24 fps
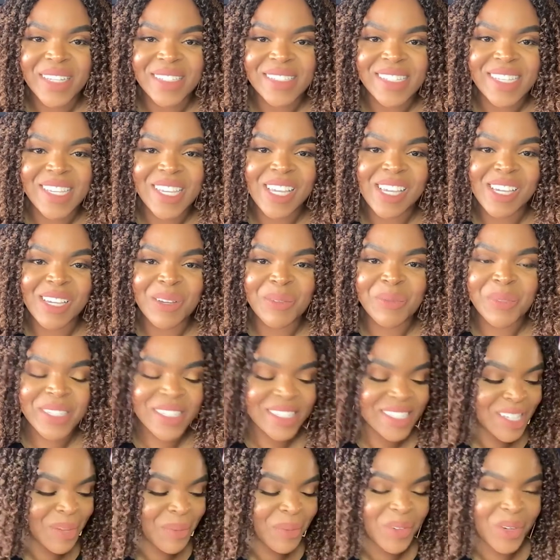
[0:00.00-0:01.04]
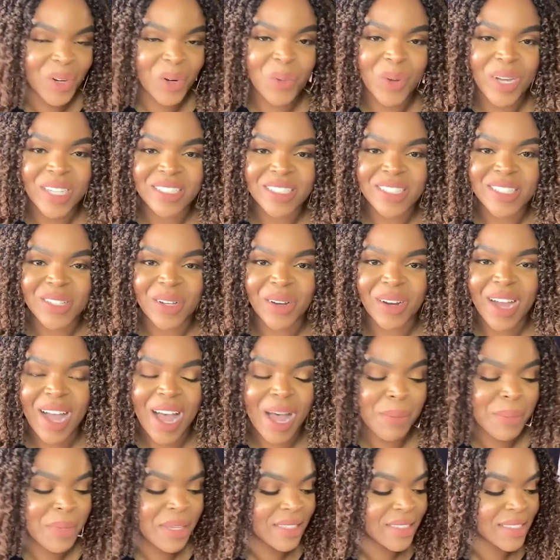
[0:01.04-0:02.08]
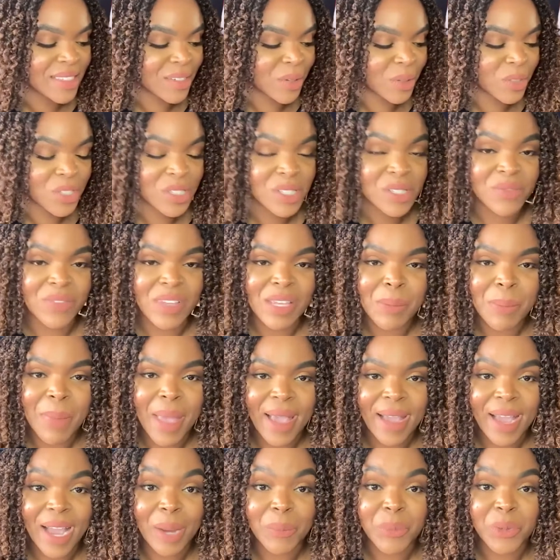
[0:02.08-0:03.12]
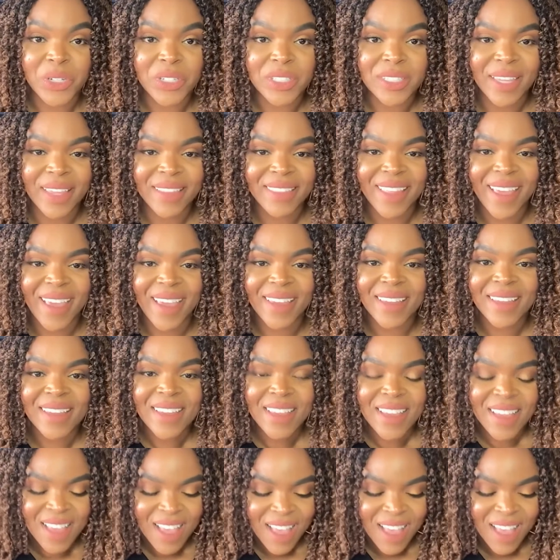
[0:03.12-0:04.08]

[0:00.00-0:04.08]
DM'd some of your questions or comments or just feedback. I appreciate that.